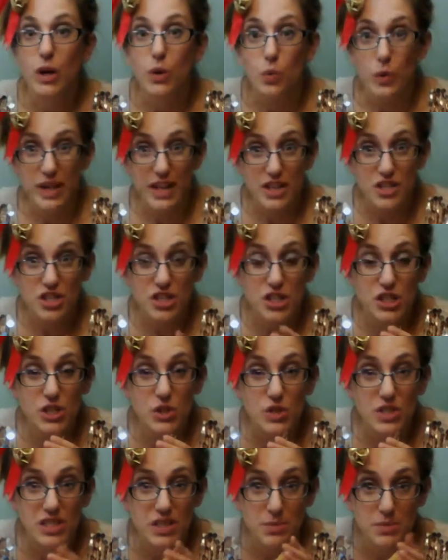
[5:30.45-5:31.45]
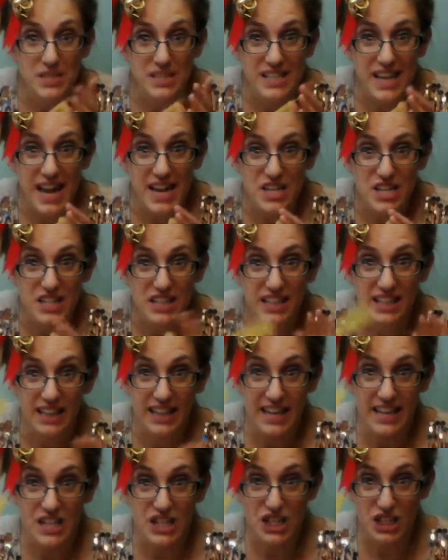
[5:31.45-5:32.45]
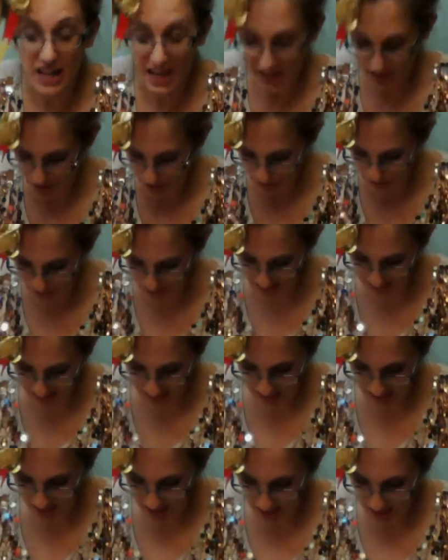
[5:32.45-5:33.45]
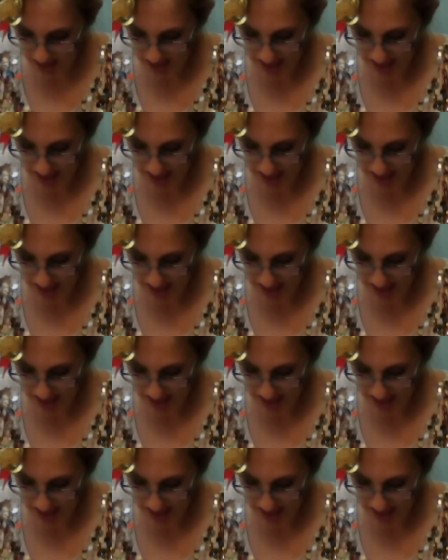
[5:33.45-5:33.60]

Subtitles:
we can just use some standard little angel hair noodles here.